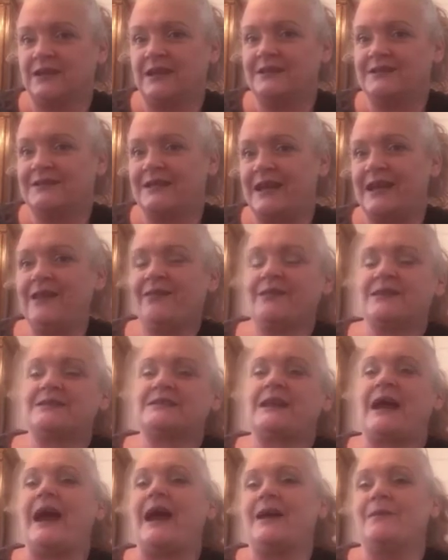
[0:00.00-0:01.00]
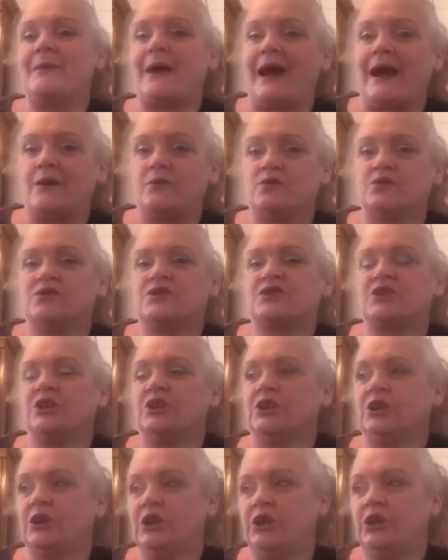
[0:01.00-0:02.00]
and take the time out to
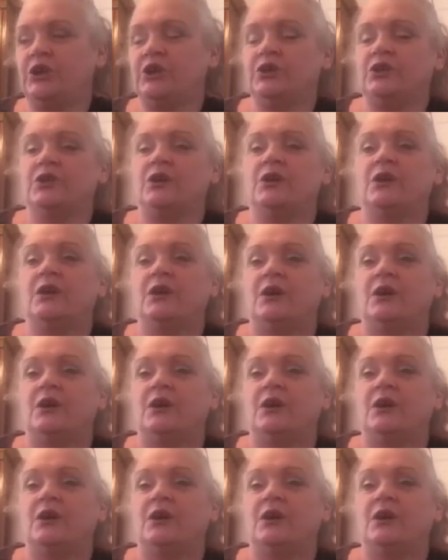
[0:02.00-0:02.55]
learn